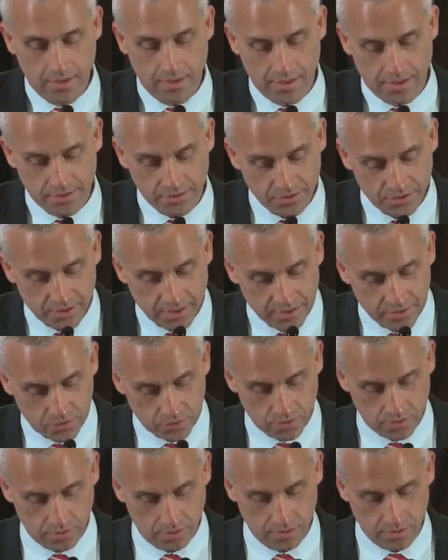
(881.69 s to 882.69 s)
and
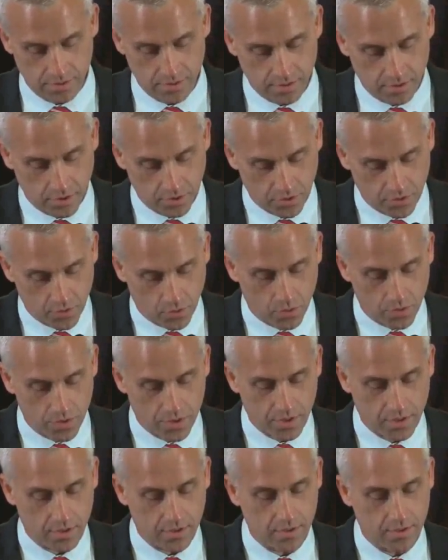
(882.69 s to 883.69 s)
central
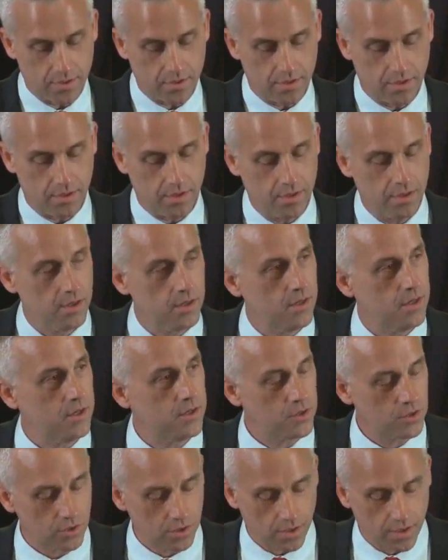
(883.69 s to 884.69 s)
authority in
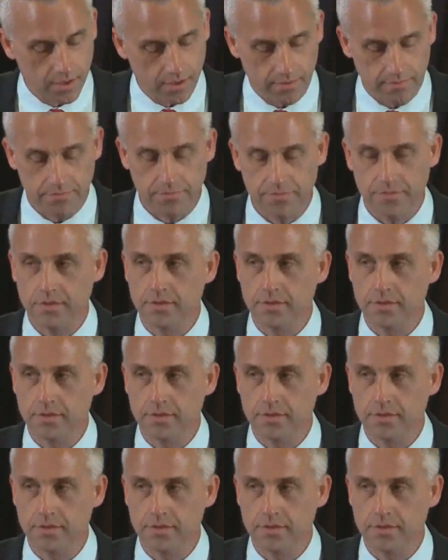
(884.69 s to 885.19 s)
your life.